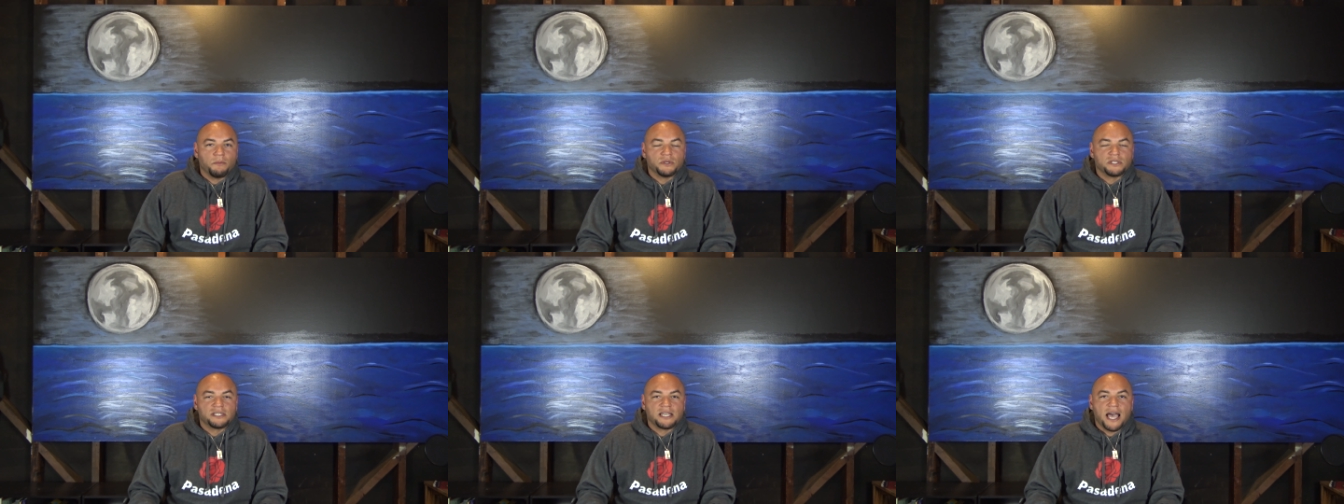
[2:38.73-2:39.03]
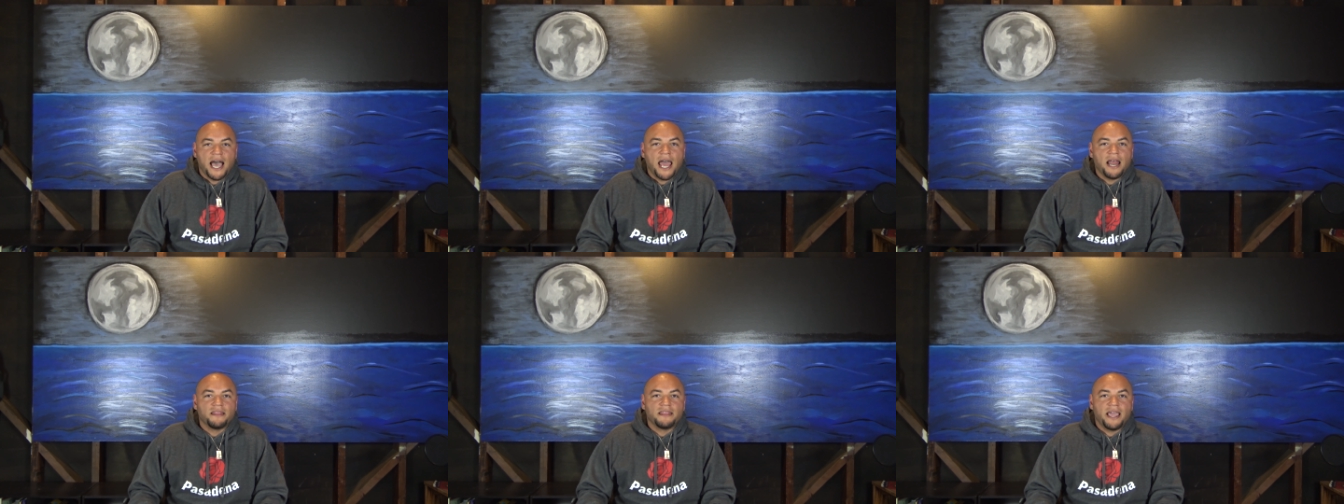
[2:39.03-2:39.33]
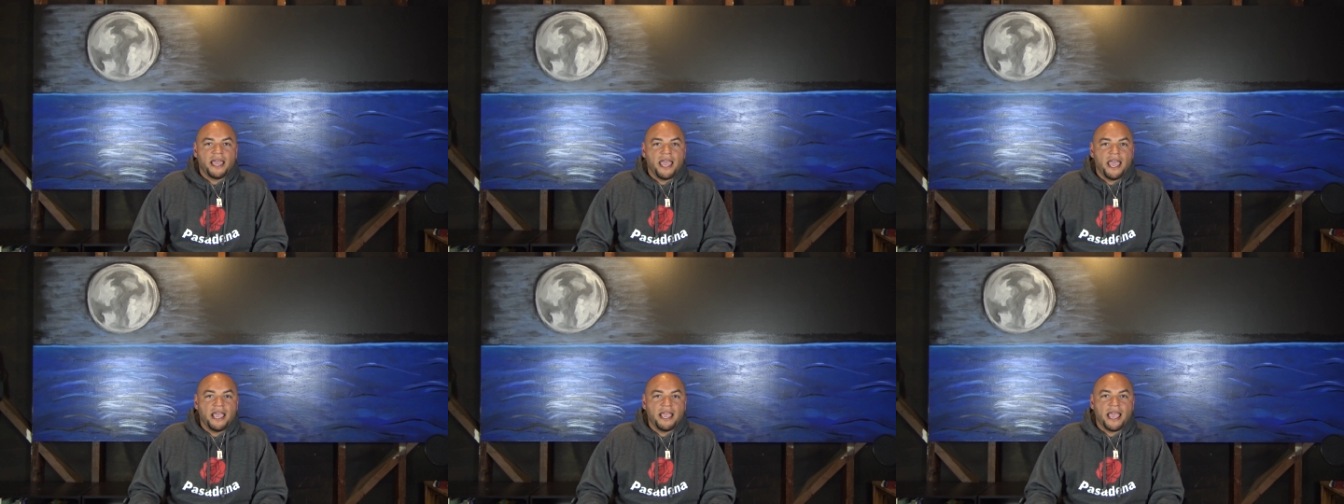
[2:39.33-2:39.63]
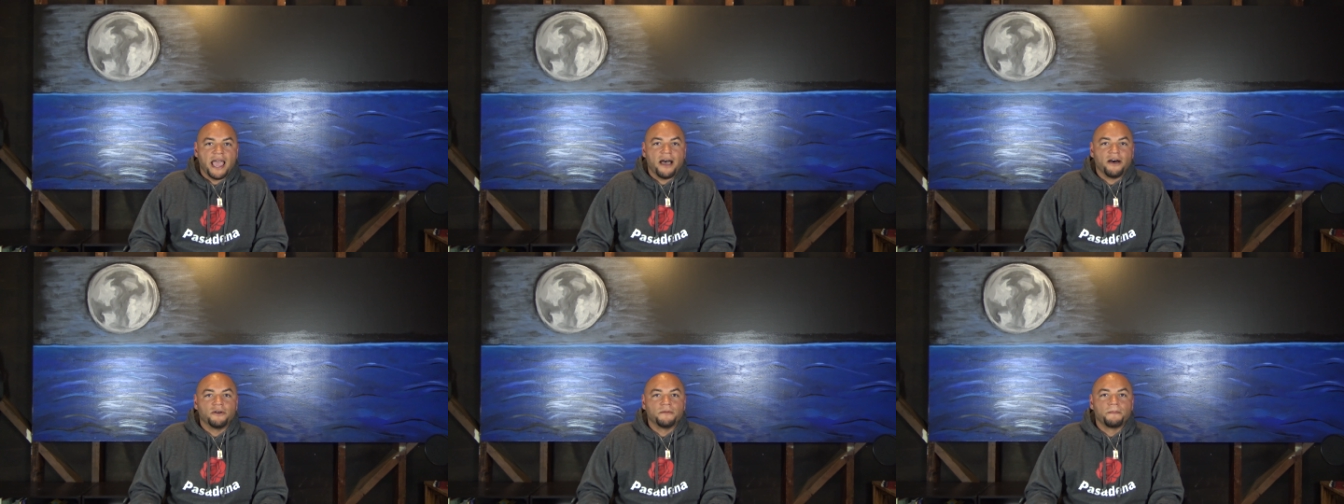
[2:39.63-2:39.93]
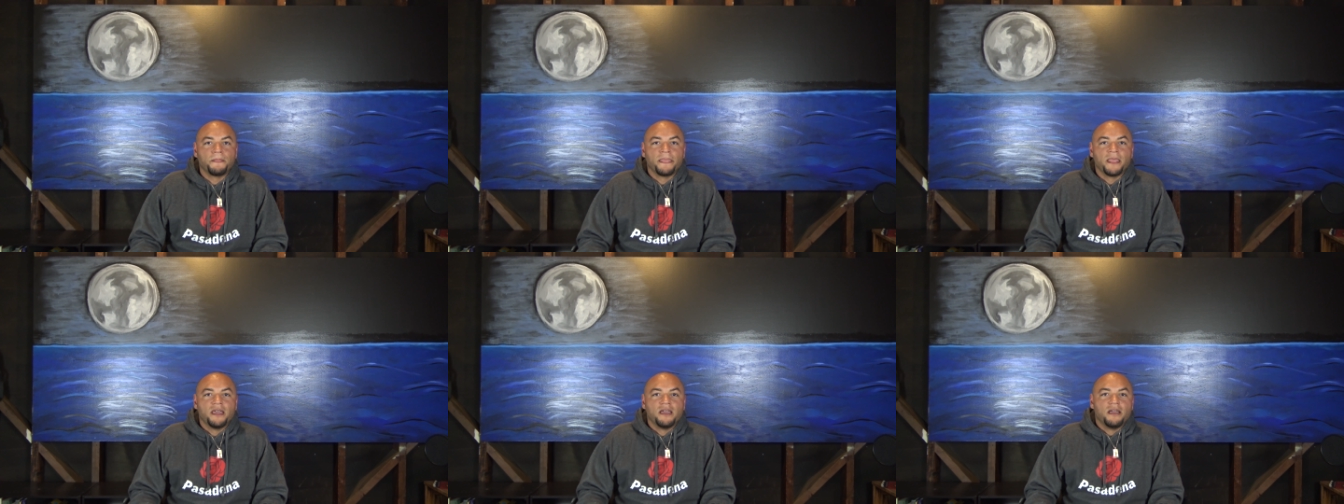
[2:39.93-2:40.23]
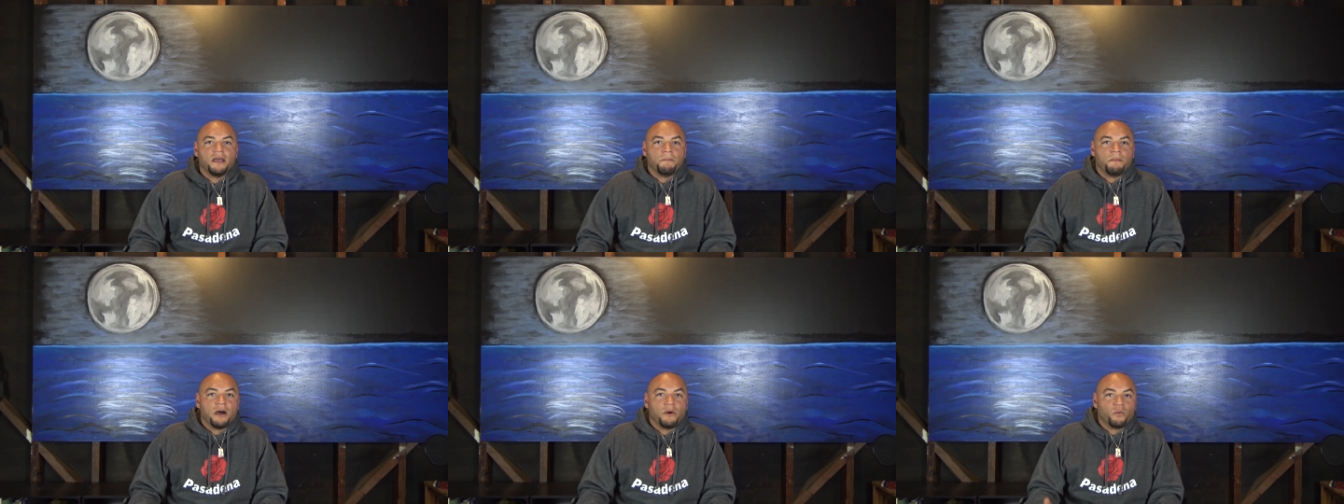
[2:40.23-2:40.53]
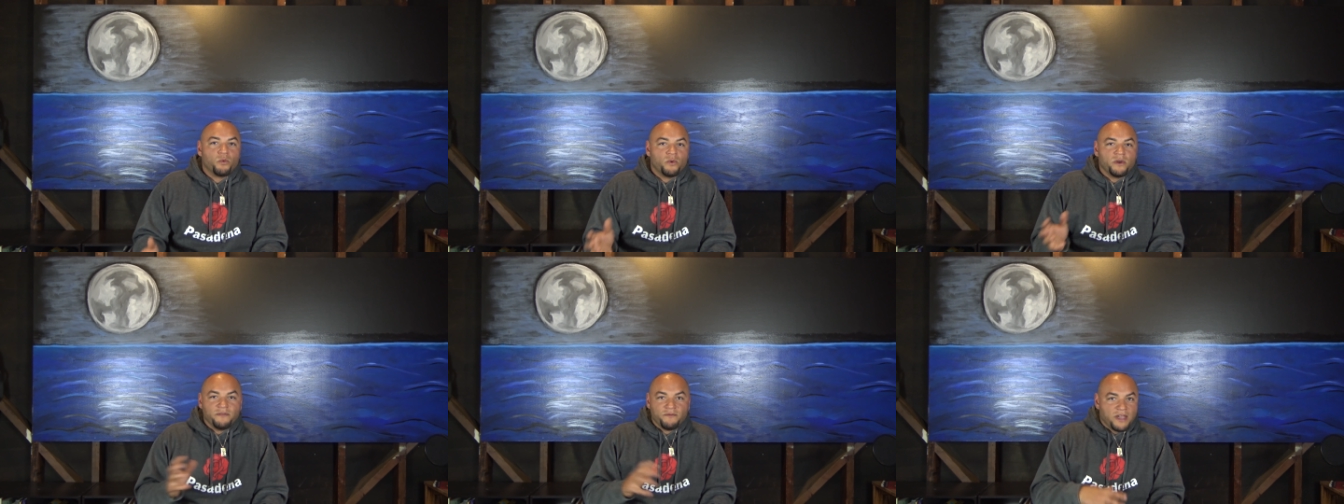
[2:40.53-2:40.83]
was kind of the hangout, but
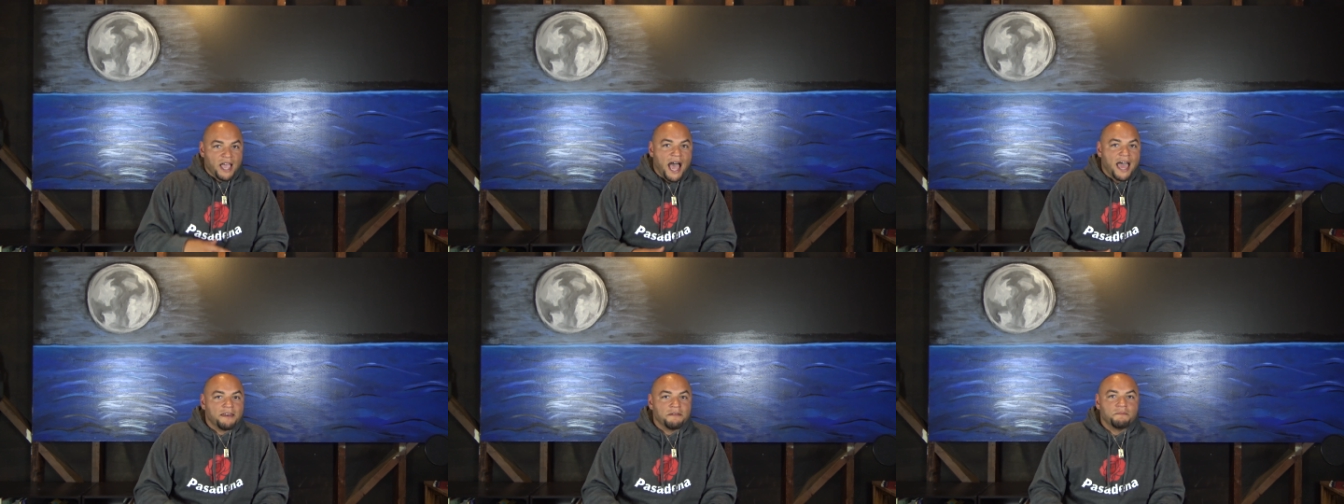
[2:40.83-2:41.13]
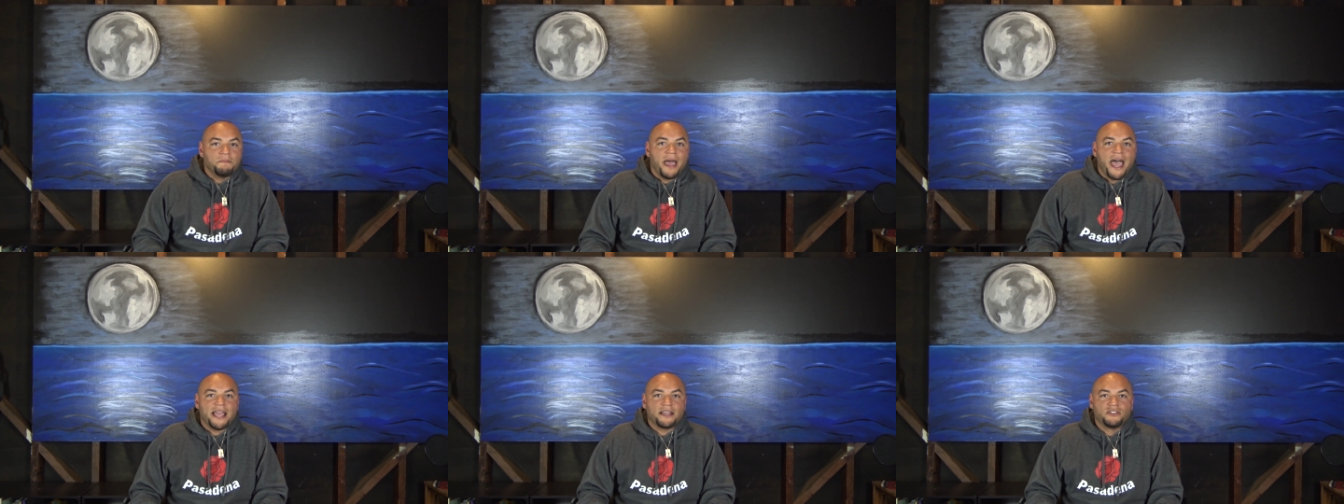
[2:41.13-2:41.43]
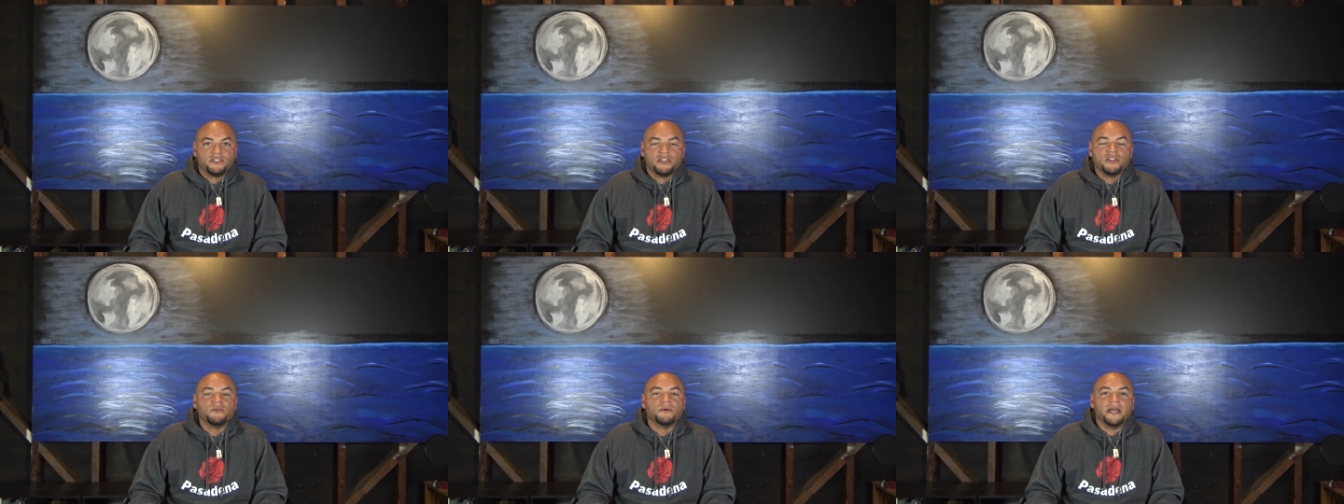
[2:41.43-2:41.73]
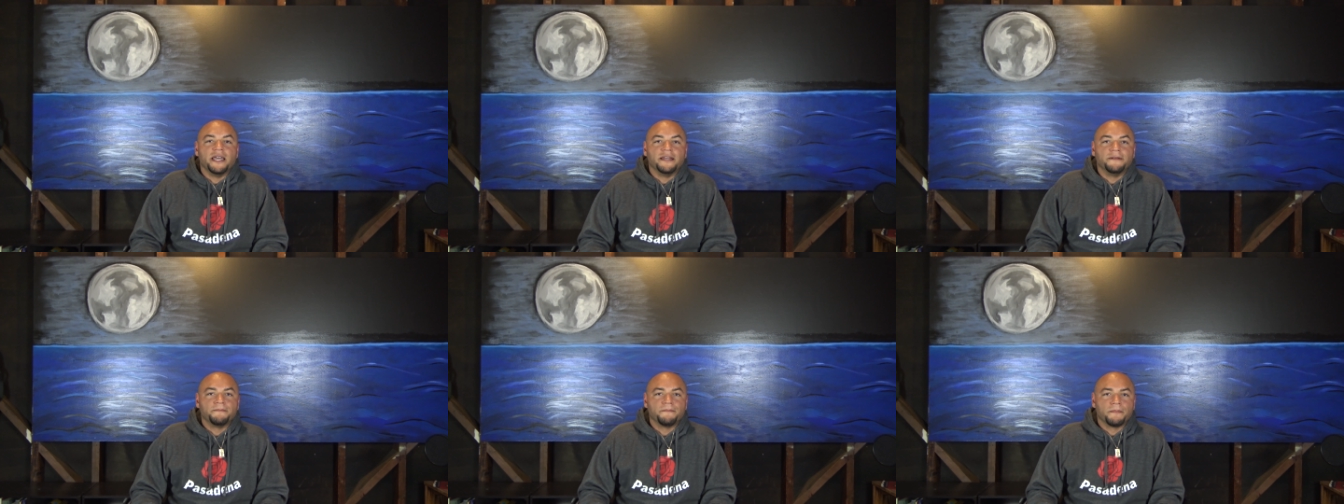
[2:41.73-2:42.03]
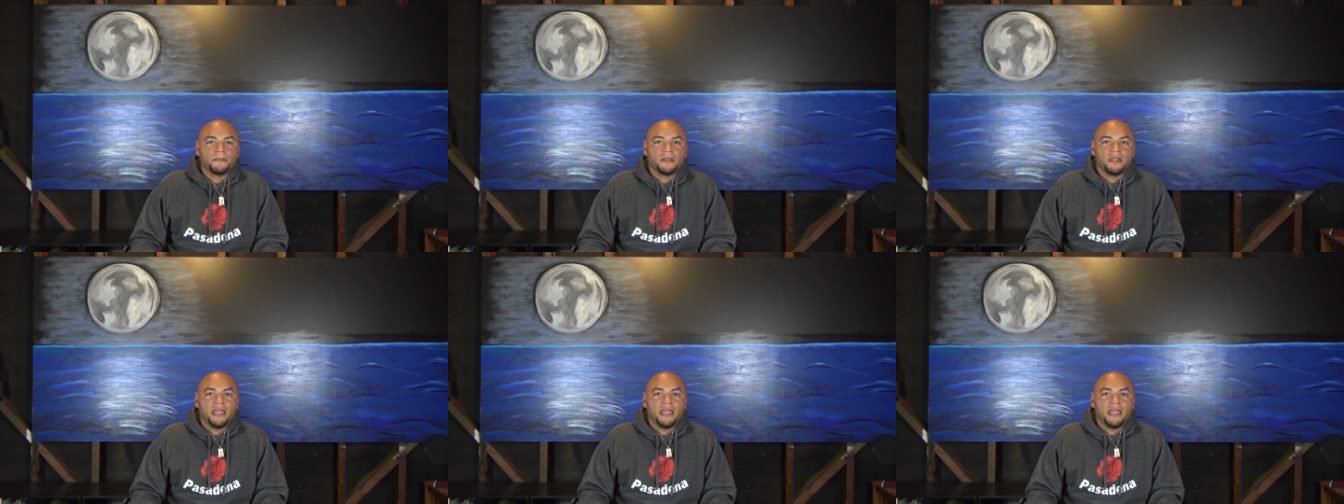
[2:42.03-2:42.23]
we've gotten back to it.